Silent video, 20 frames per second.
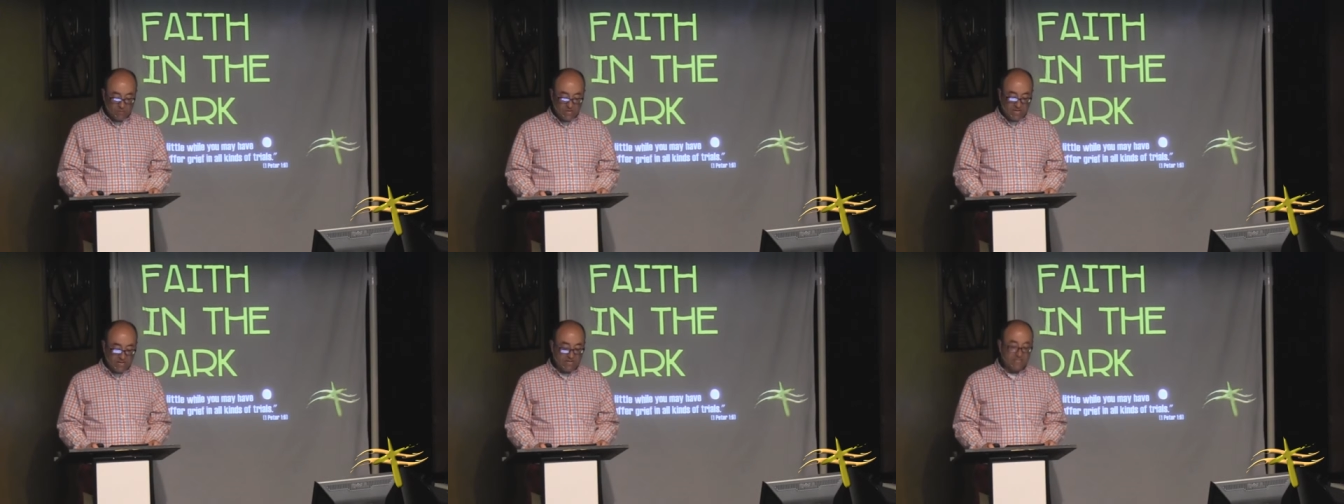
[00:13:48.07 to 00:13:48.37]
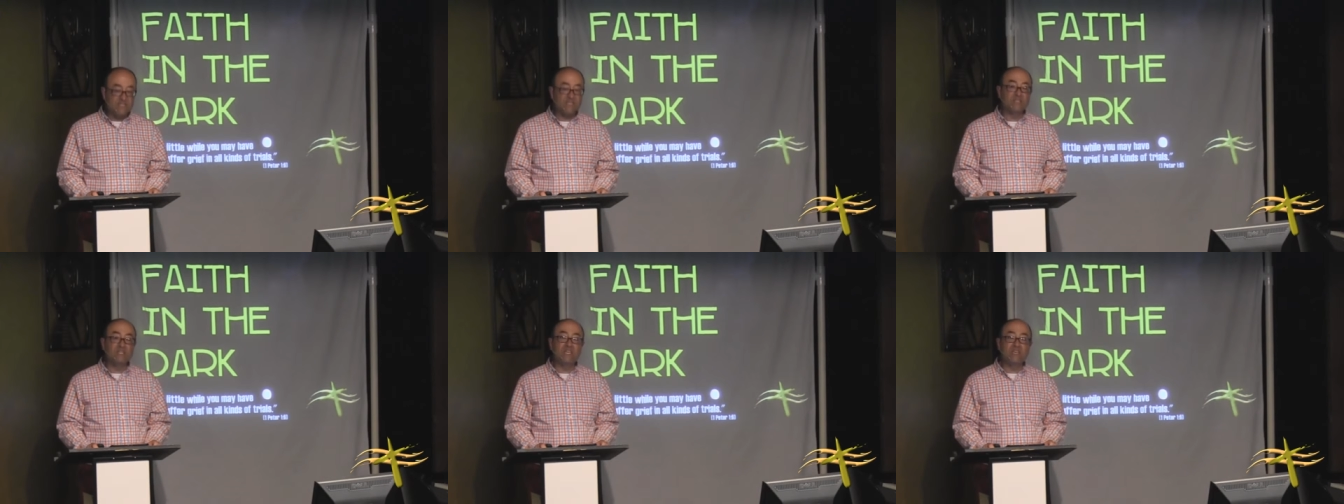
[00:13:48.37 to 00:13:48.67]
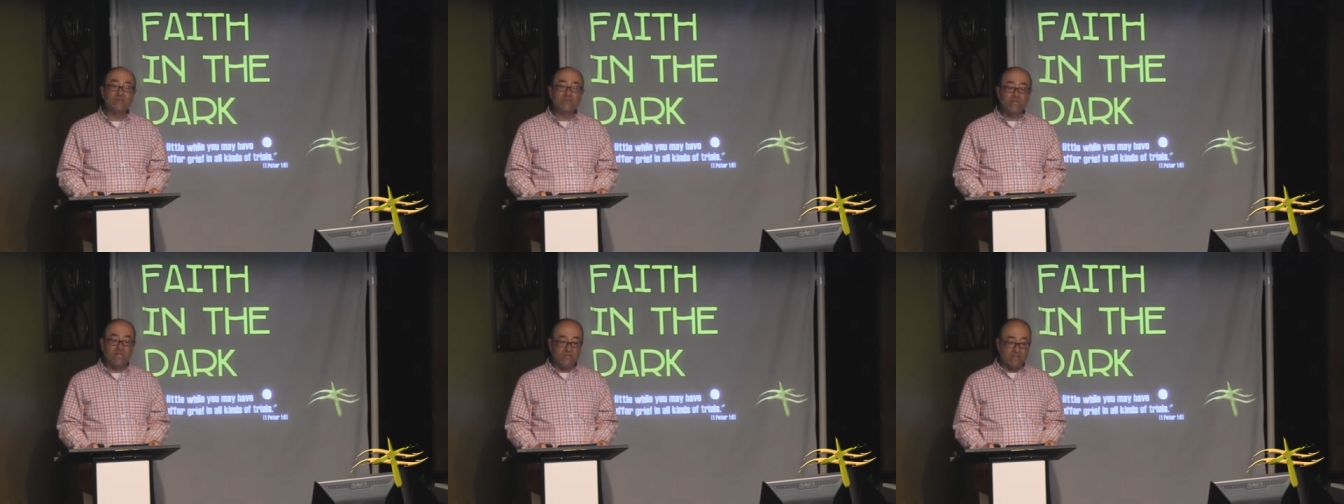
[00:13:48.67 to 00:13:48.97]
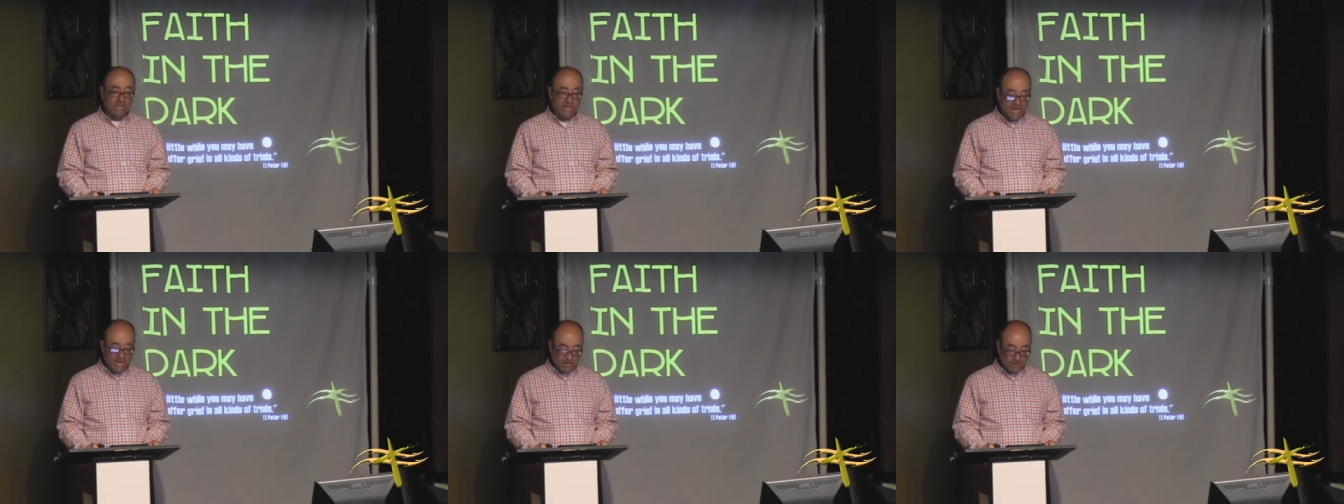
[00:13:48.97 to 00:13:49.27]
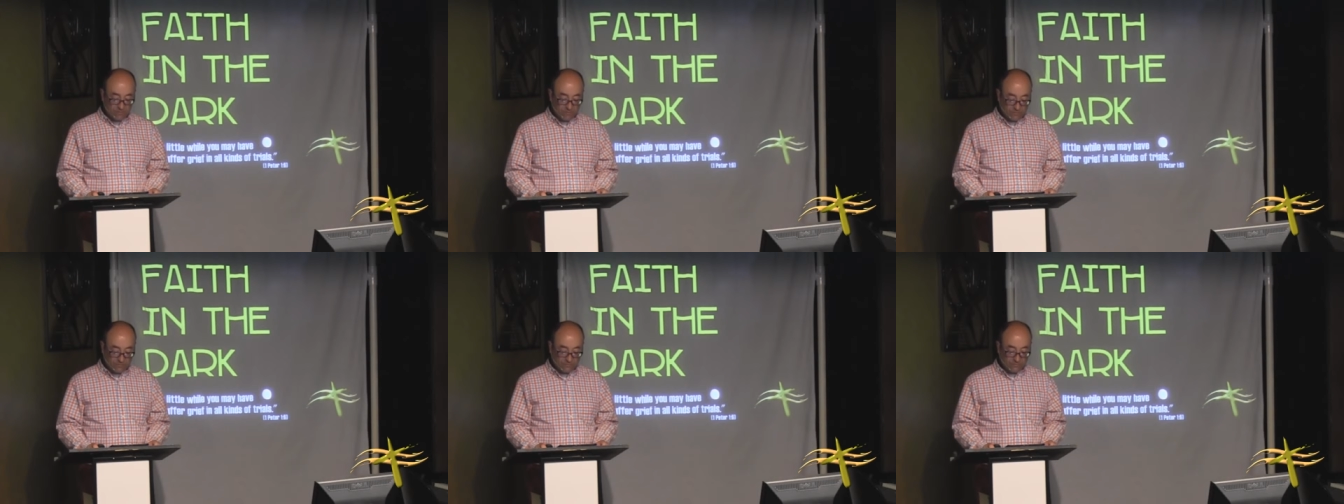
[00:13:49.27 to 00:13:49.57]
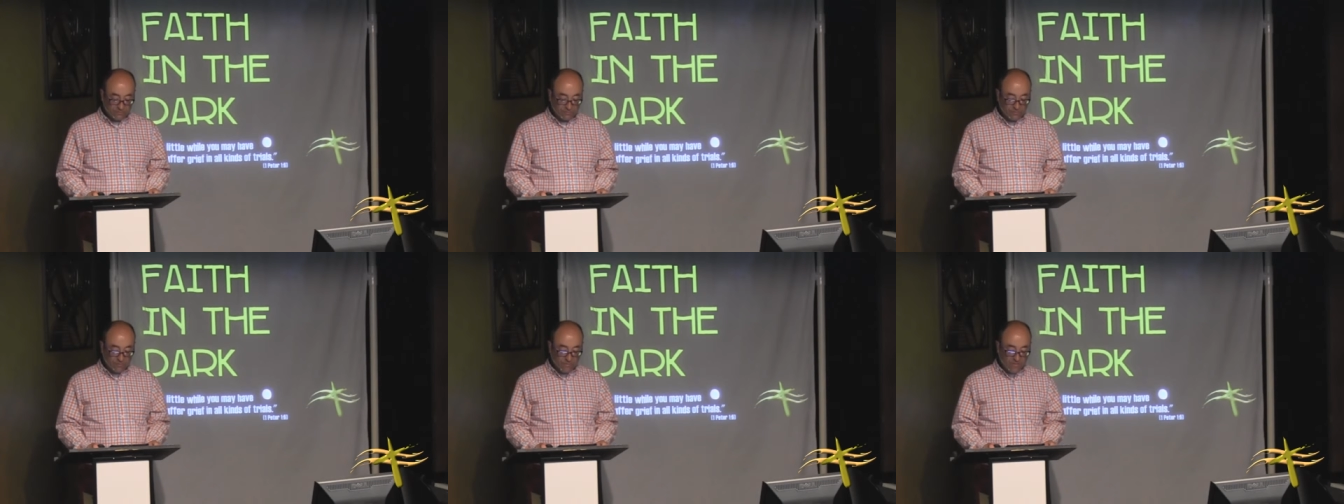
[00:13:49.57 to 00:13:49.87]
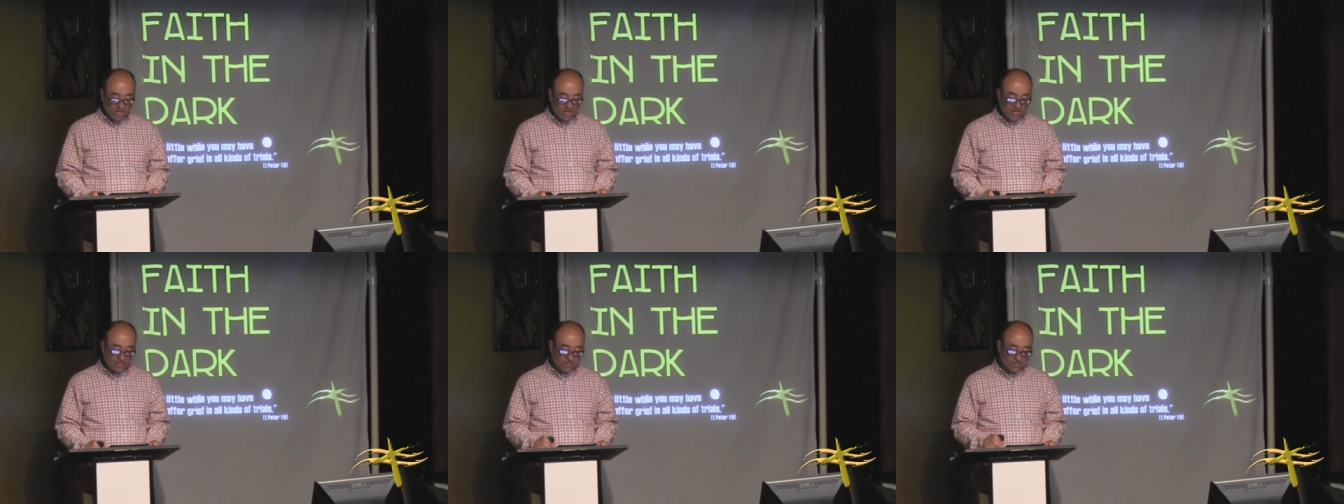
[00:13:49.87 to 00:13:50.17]
But he doesn't leave it at that.
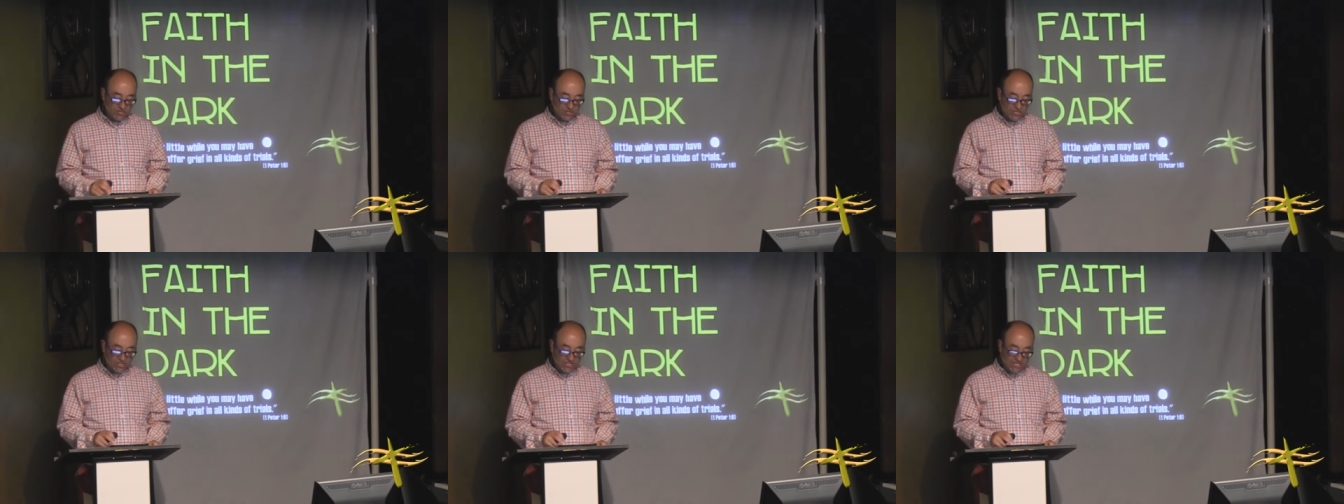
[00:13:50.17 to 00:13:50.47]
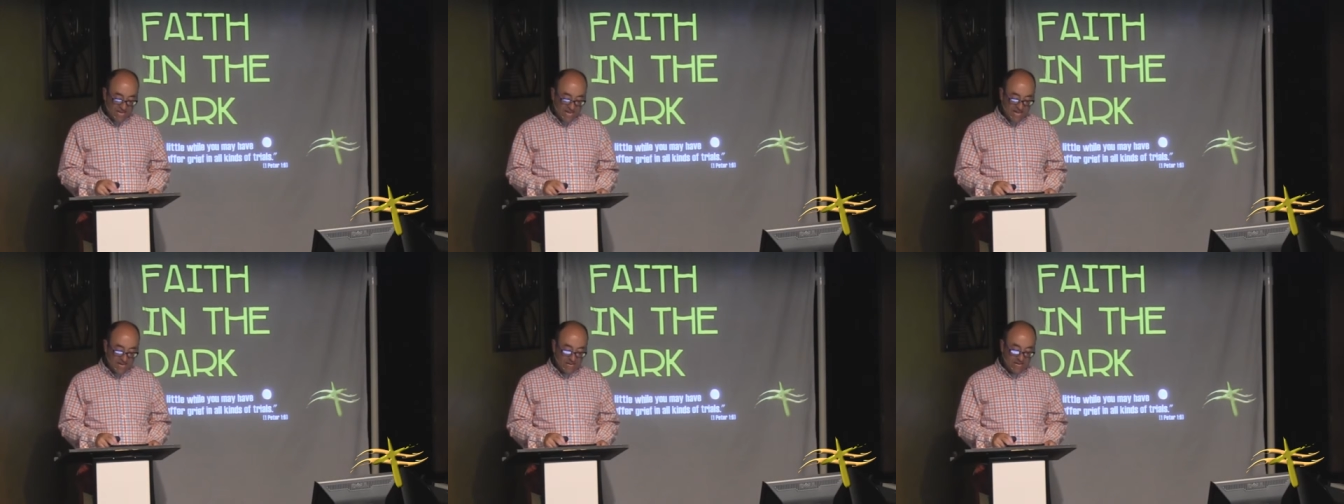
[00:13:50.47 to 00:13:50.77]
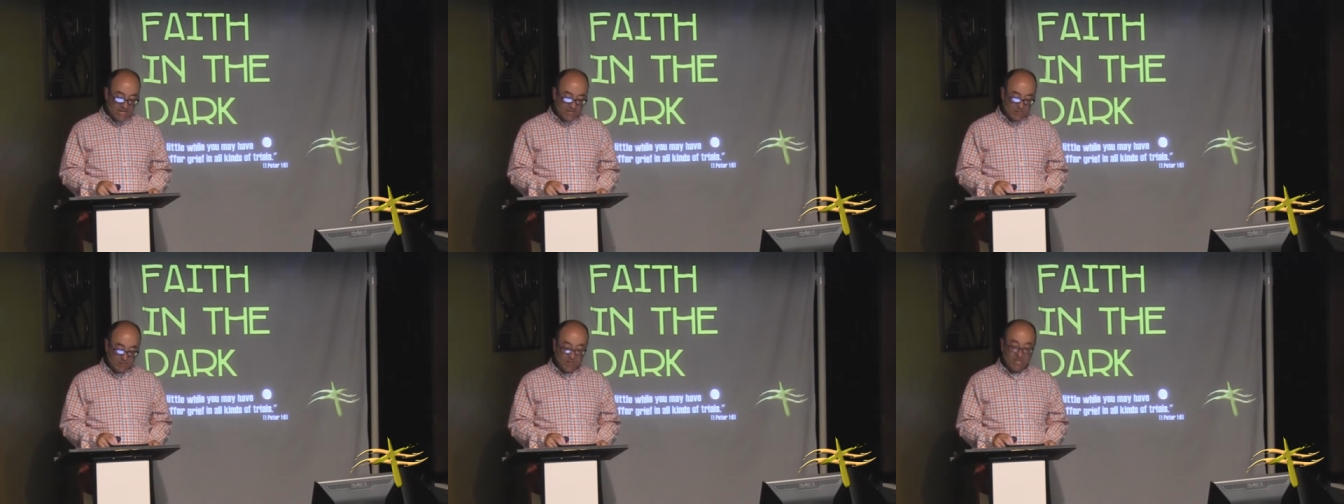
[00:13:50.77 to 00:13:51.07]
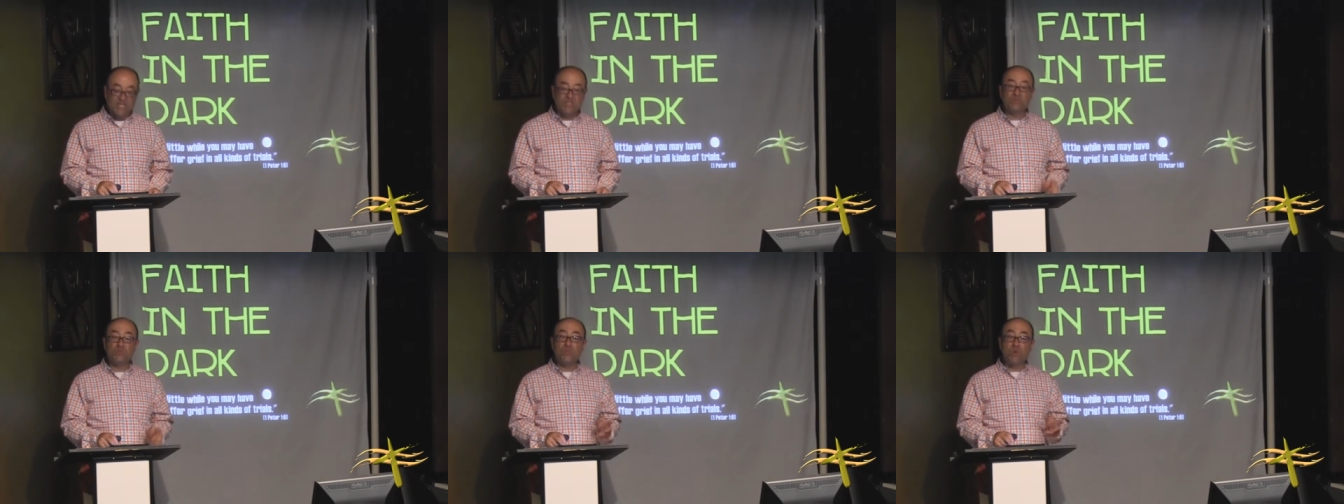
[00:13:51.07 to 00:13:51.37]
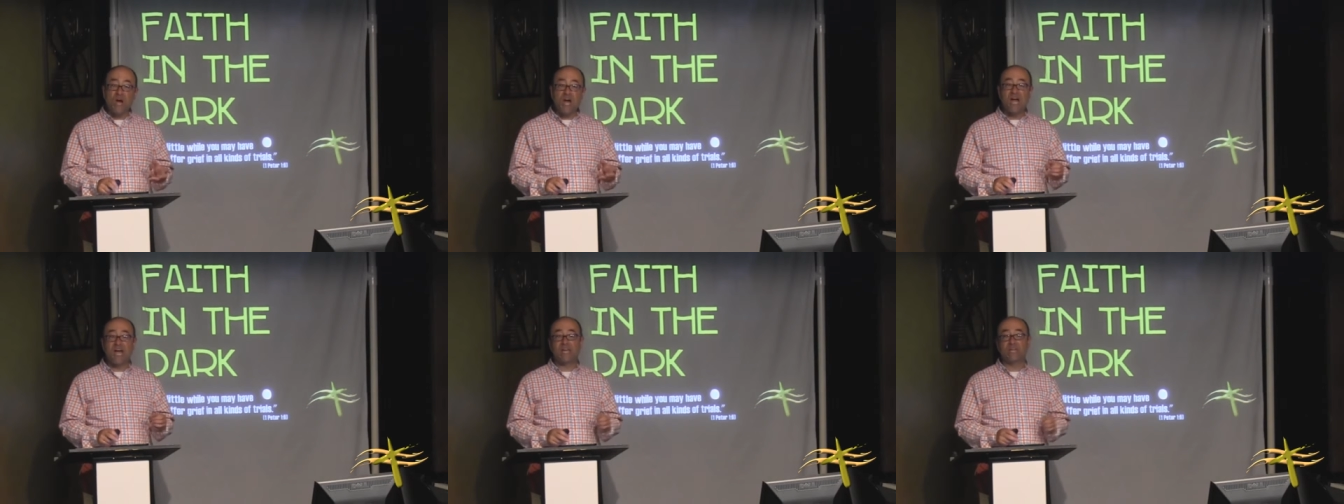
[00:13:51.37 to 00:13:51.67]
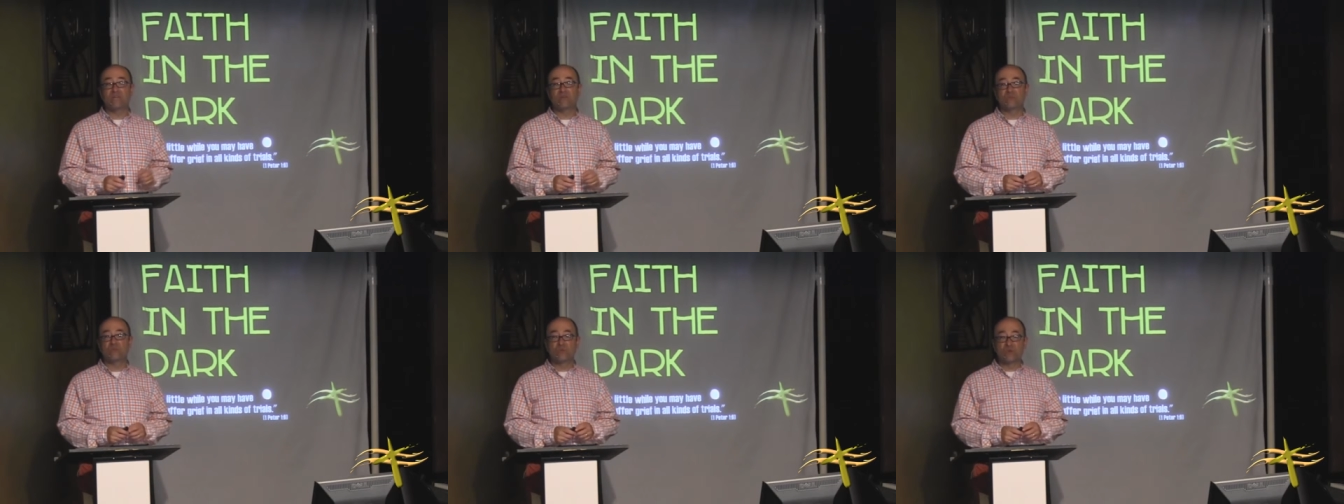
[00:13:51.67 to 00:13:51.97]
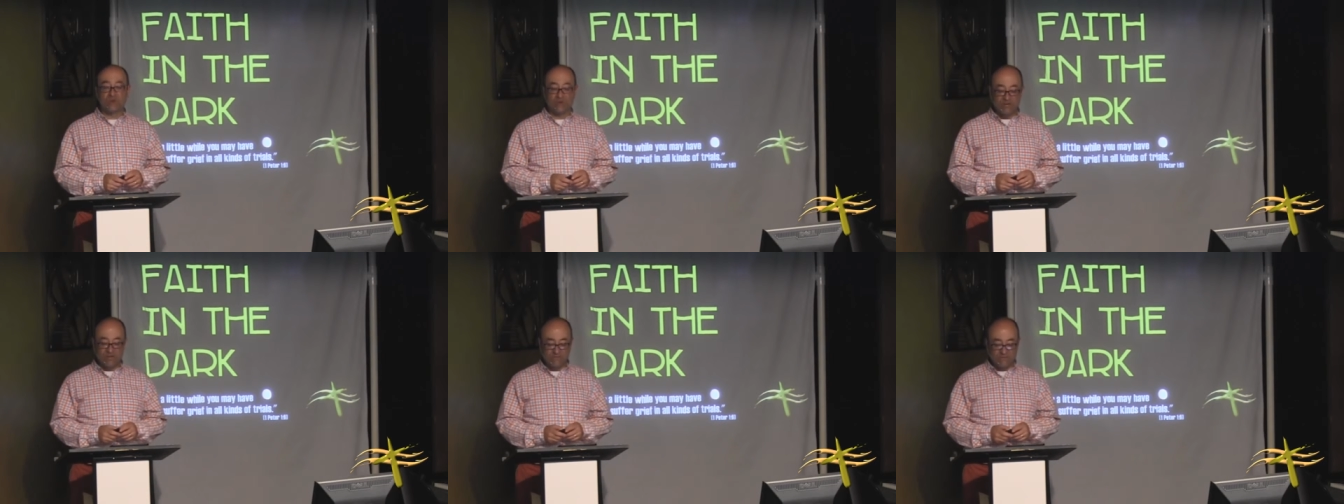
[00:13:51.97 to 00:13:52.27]
He doesn't just say it, he explains why
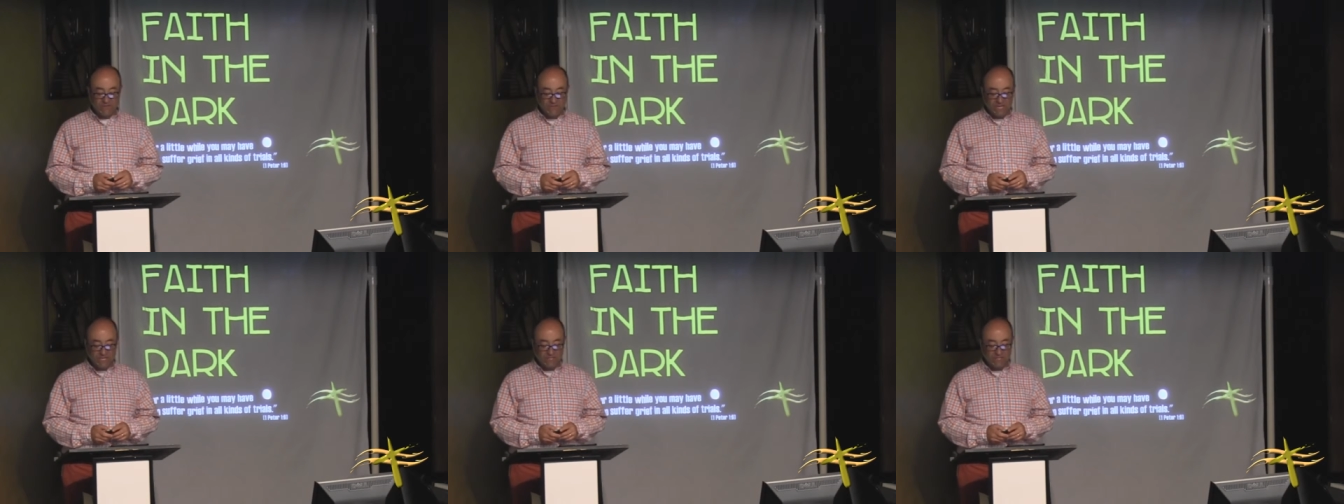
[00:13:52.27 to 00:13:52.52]
we're going to